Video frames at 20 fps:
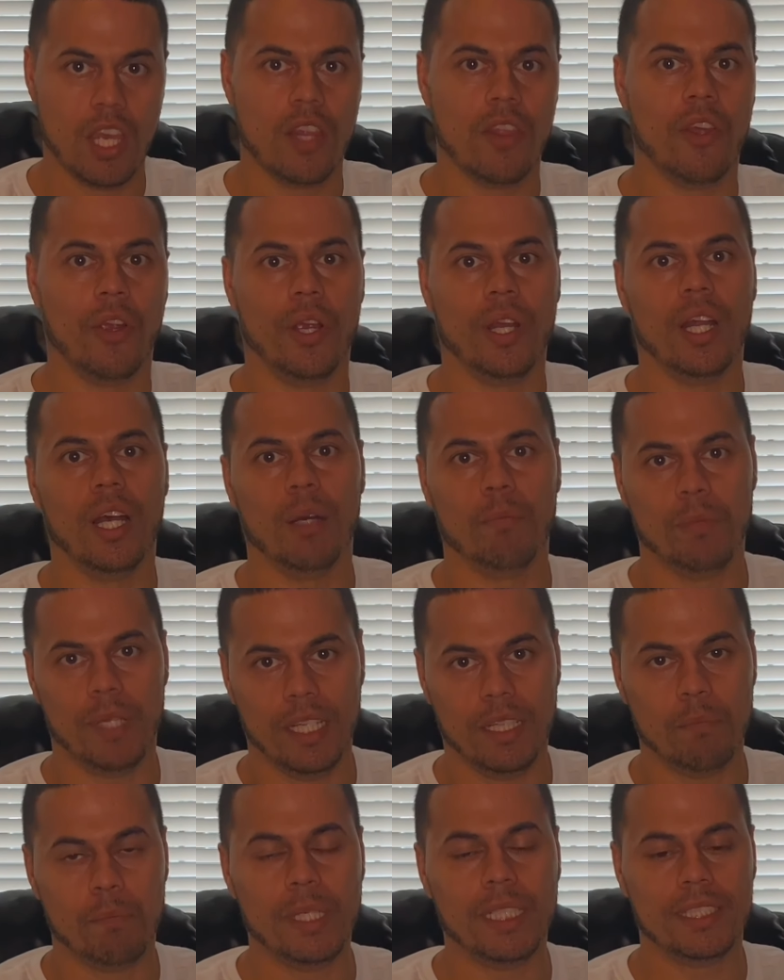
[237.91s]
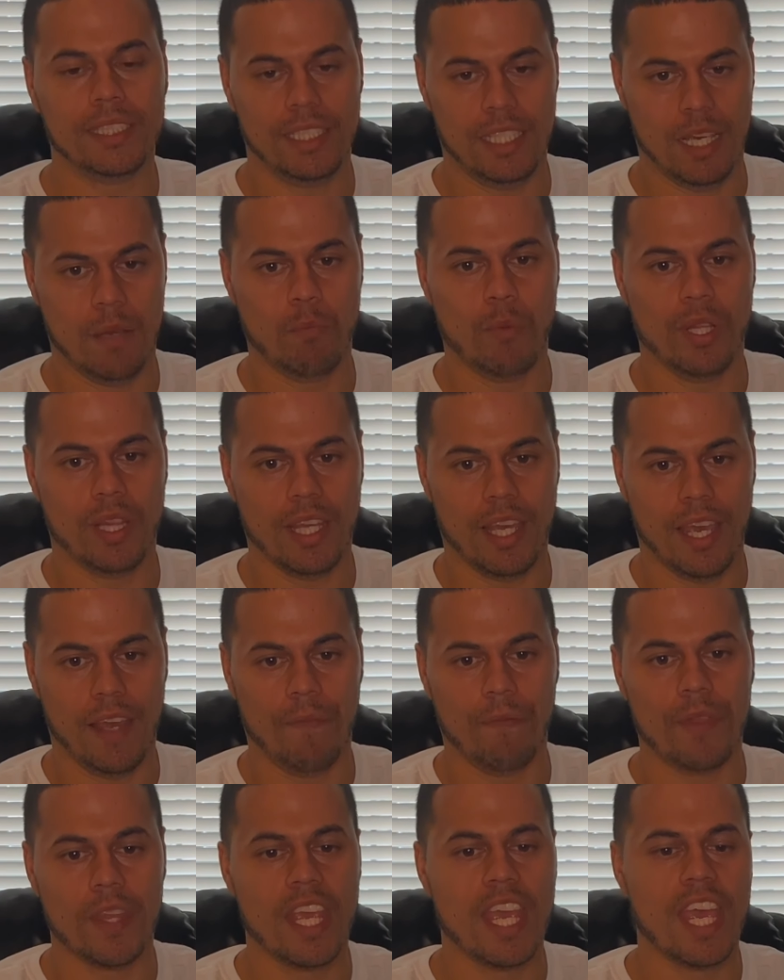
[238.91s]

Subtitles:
They're going to update the PCM with that,